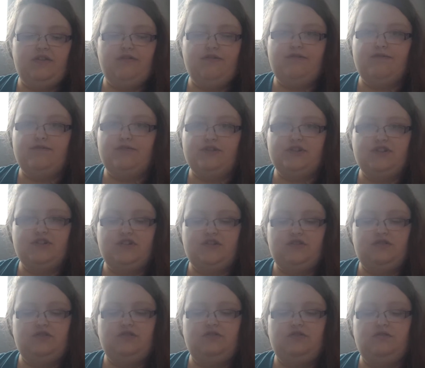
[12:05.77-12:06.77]
foot
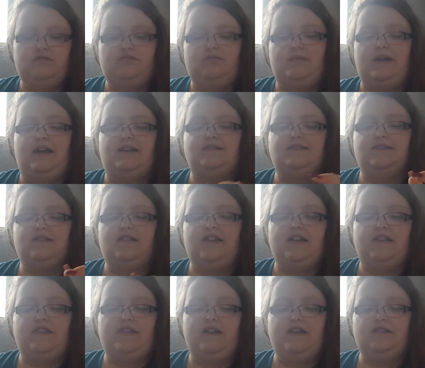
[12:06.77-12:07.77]
mask
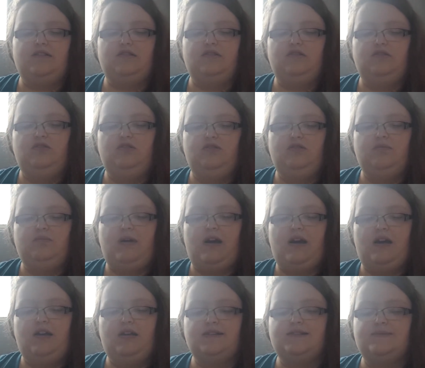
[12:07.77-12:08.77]
that you can
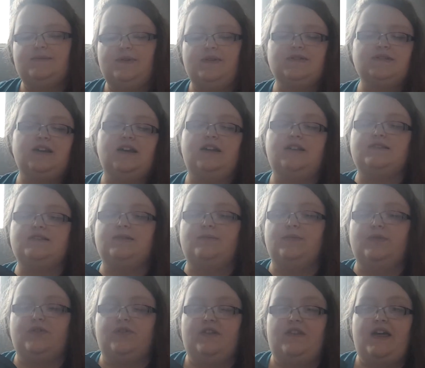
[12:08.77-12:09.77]
buy. It smells kind of
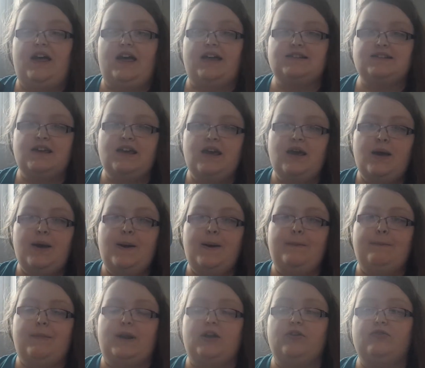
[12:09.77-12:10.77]
similar to that.
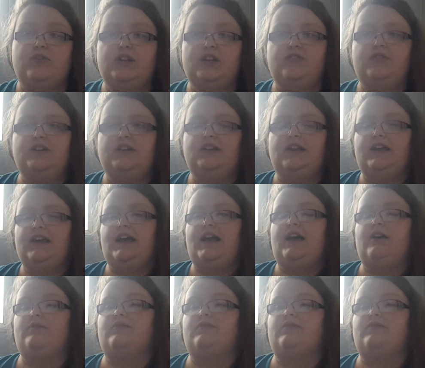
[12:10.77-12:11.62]
But I really, really like how